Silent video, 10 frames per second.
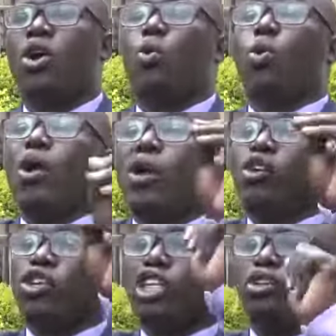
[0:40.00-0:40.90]
We will
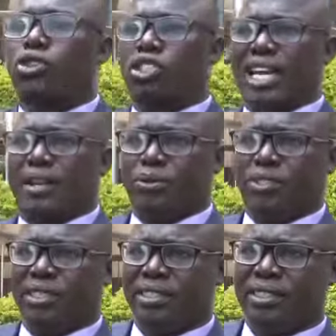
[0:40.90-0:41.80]
continue to stand out.
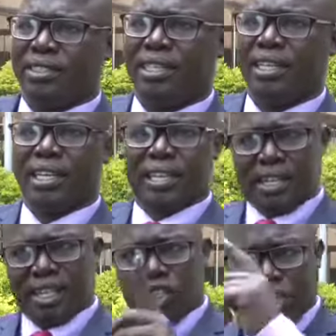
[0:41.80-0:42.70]

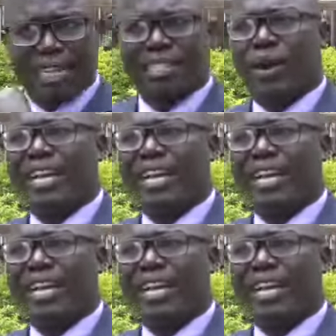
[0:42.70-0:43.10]
So that is our